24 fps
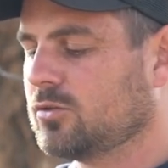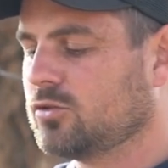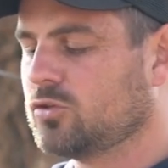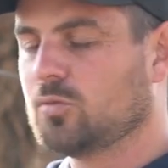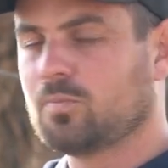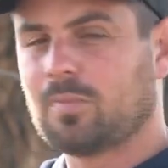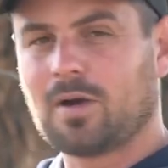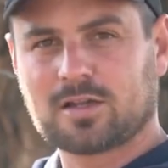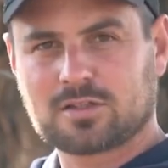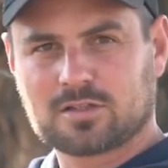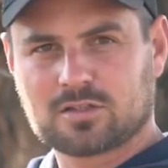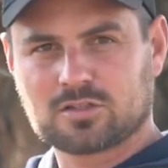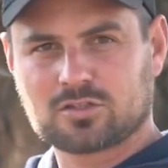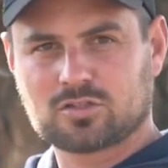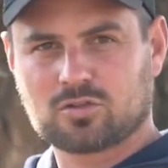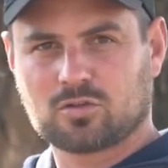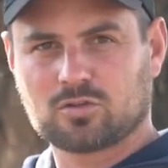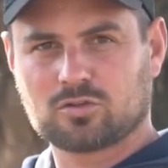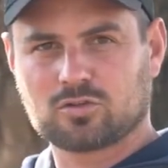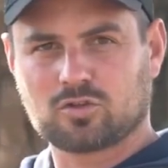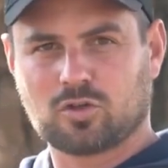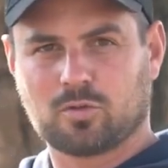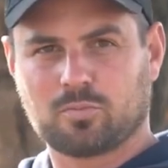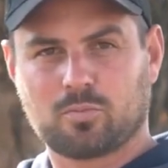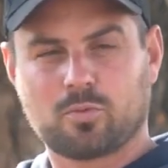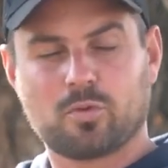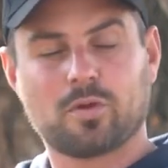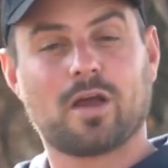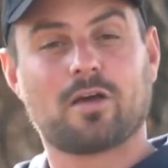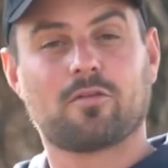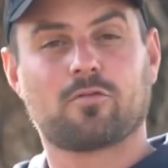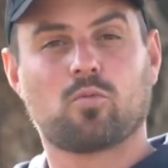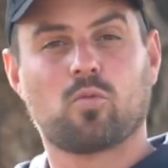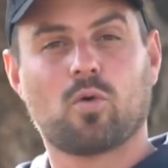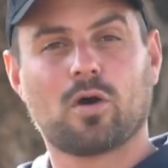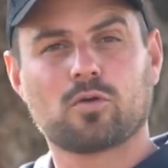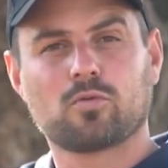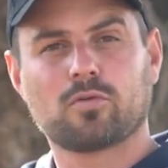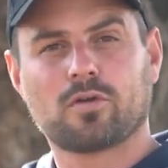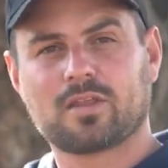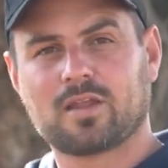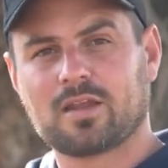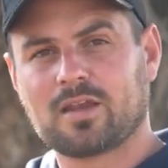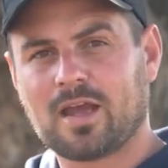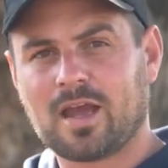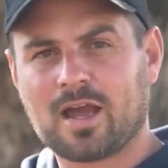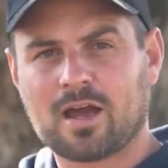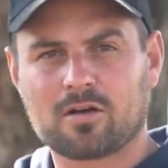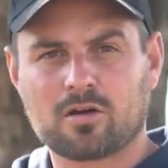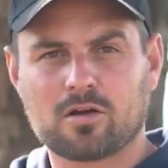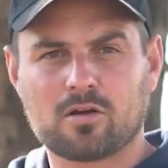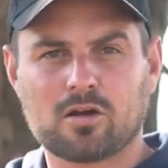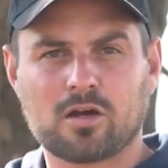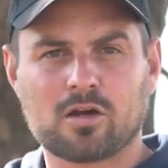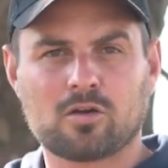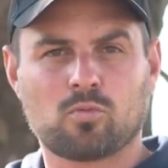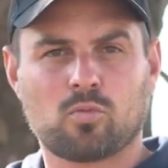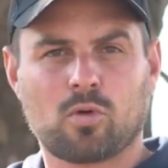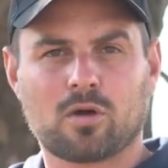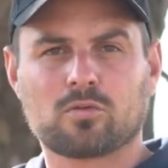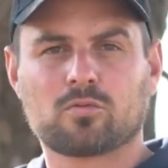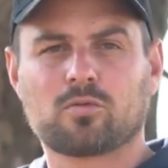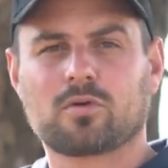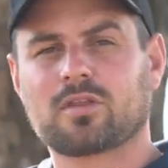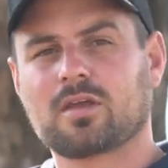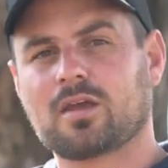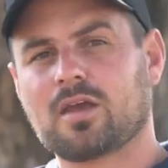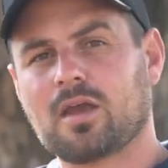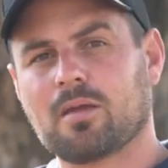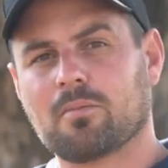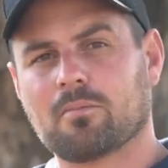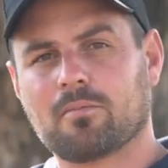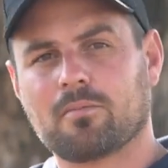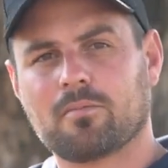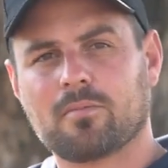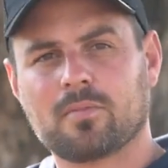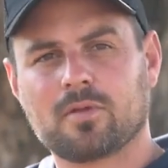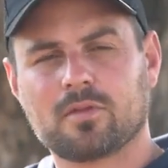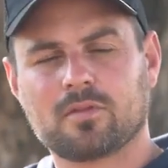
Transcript: two buttons on top. We have one with an arrow and one with an M.